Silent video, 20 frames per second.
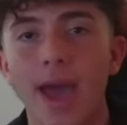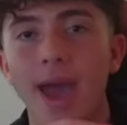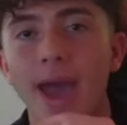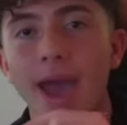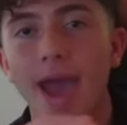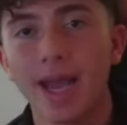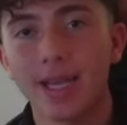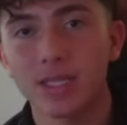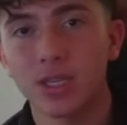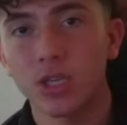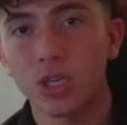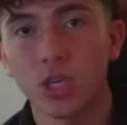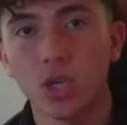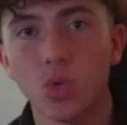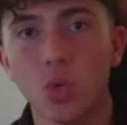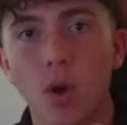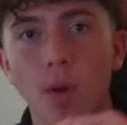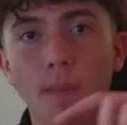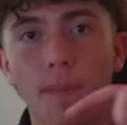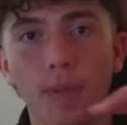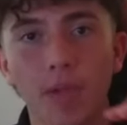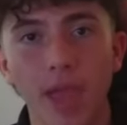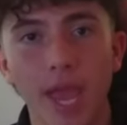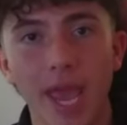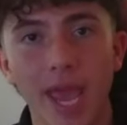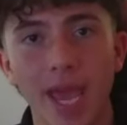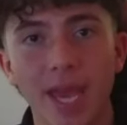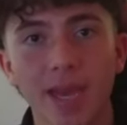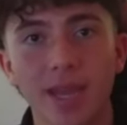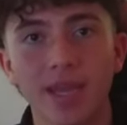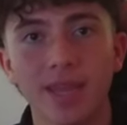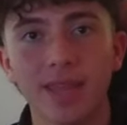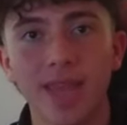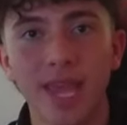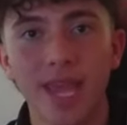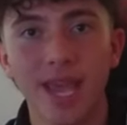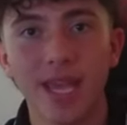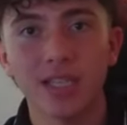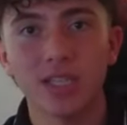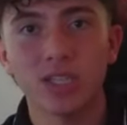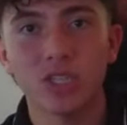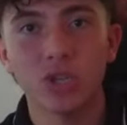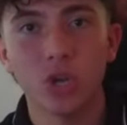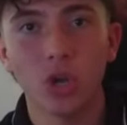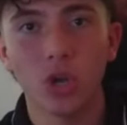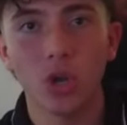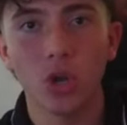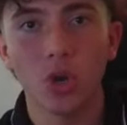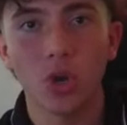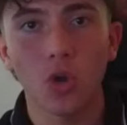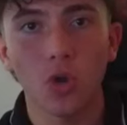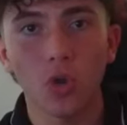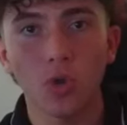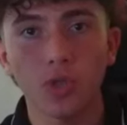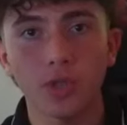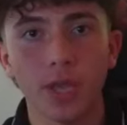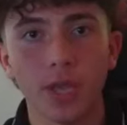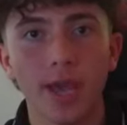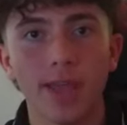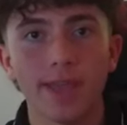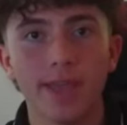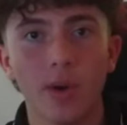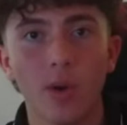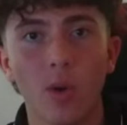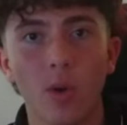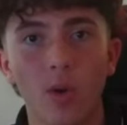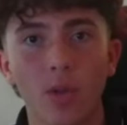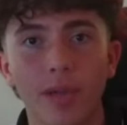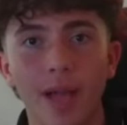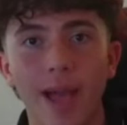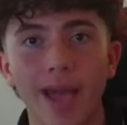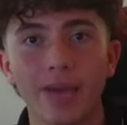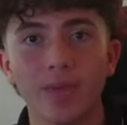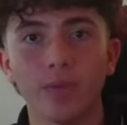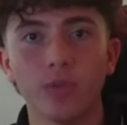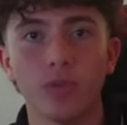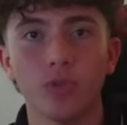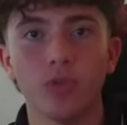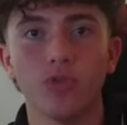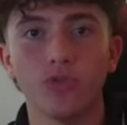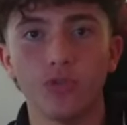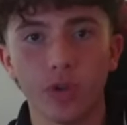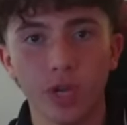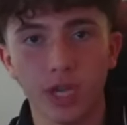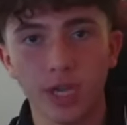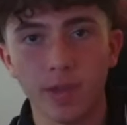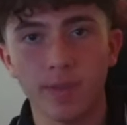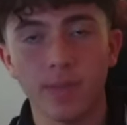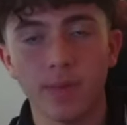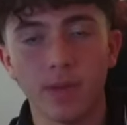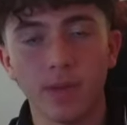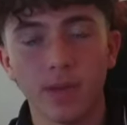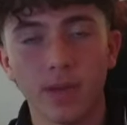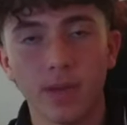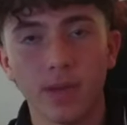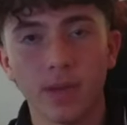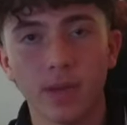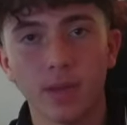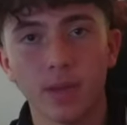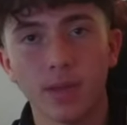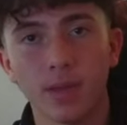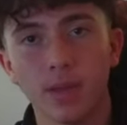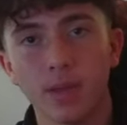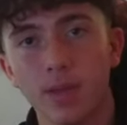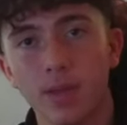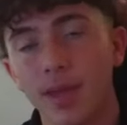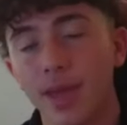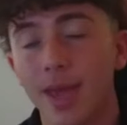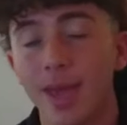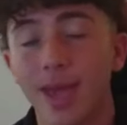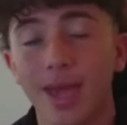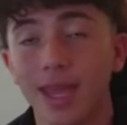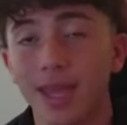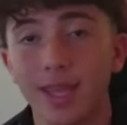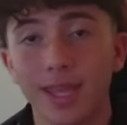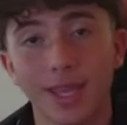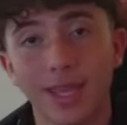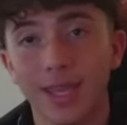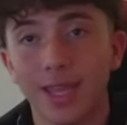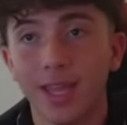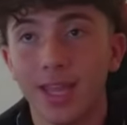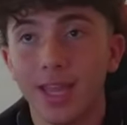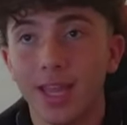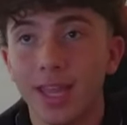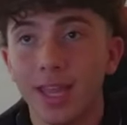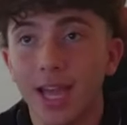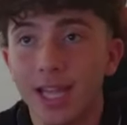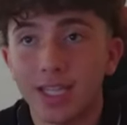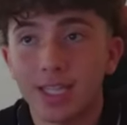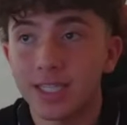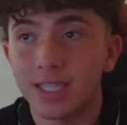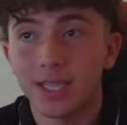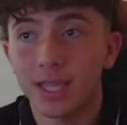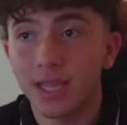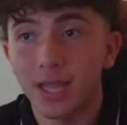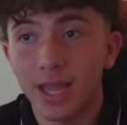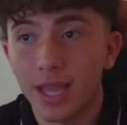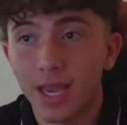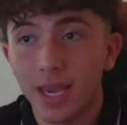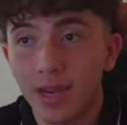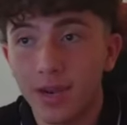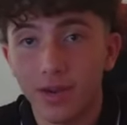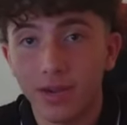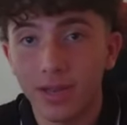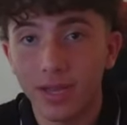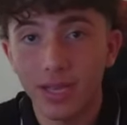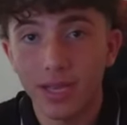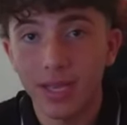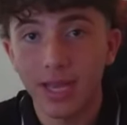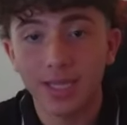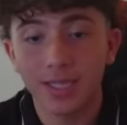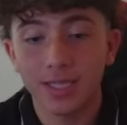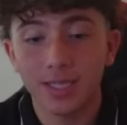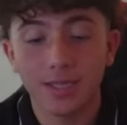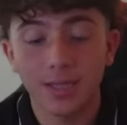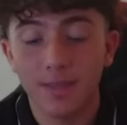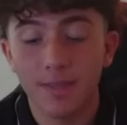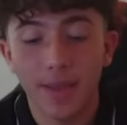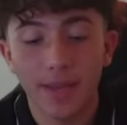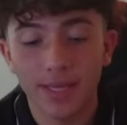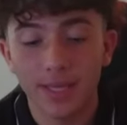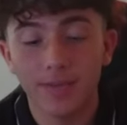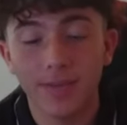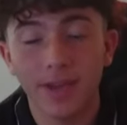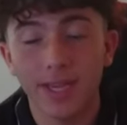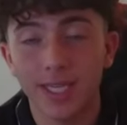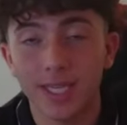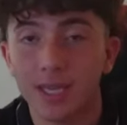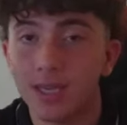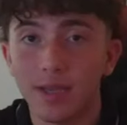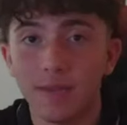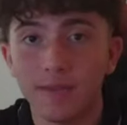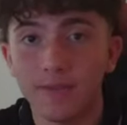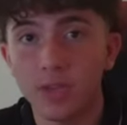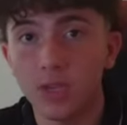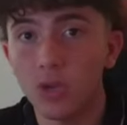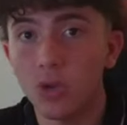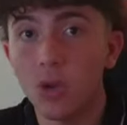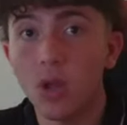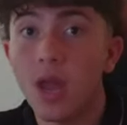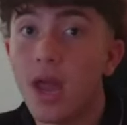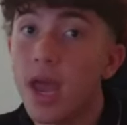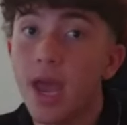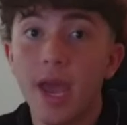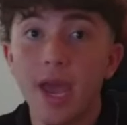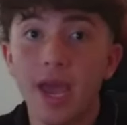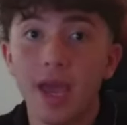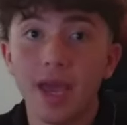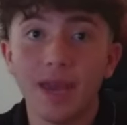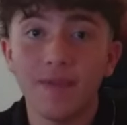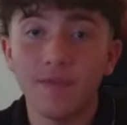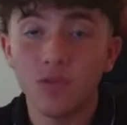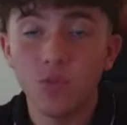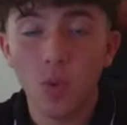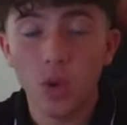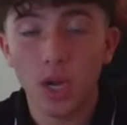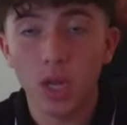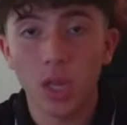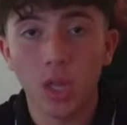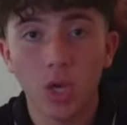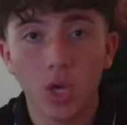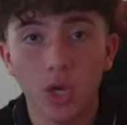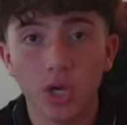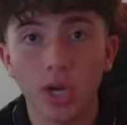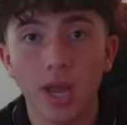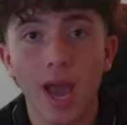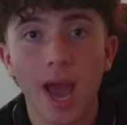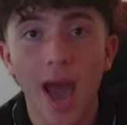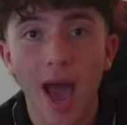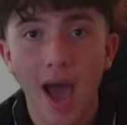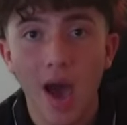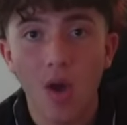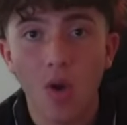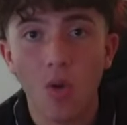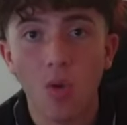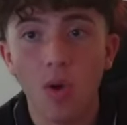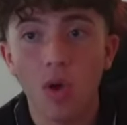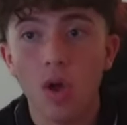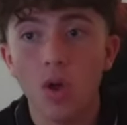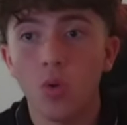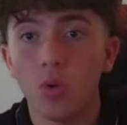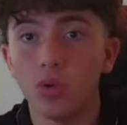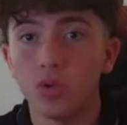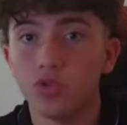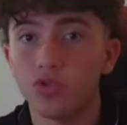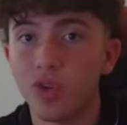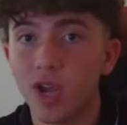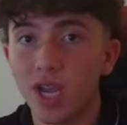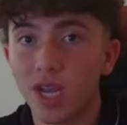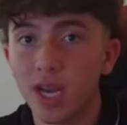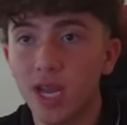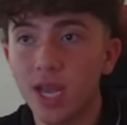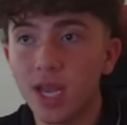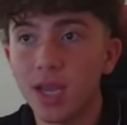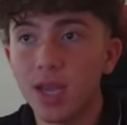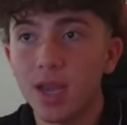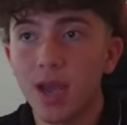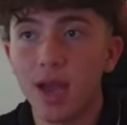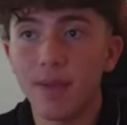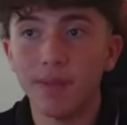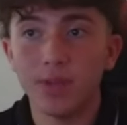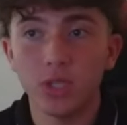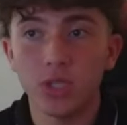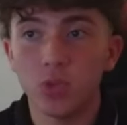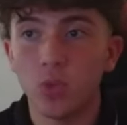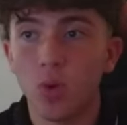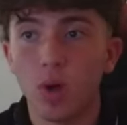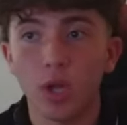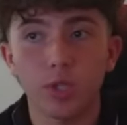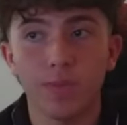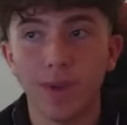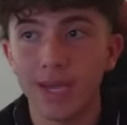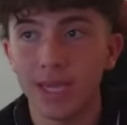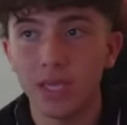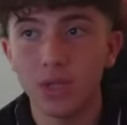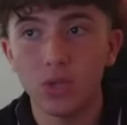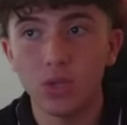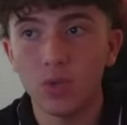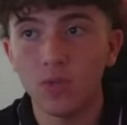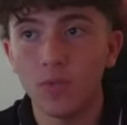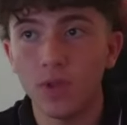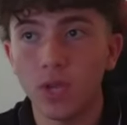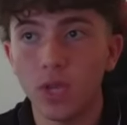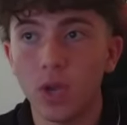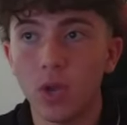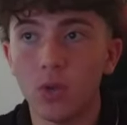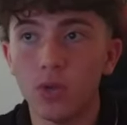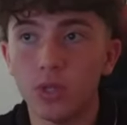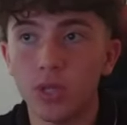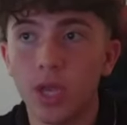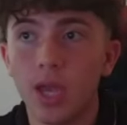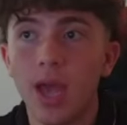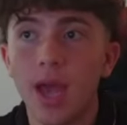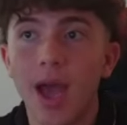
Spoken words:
Execute a plan that hits certain goals that will align with your dream. And that's the best advice I can give to you. And if you want to learn how with trading, I mean, just watch my YouTube videos.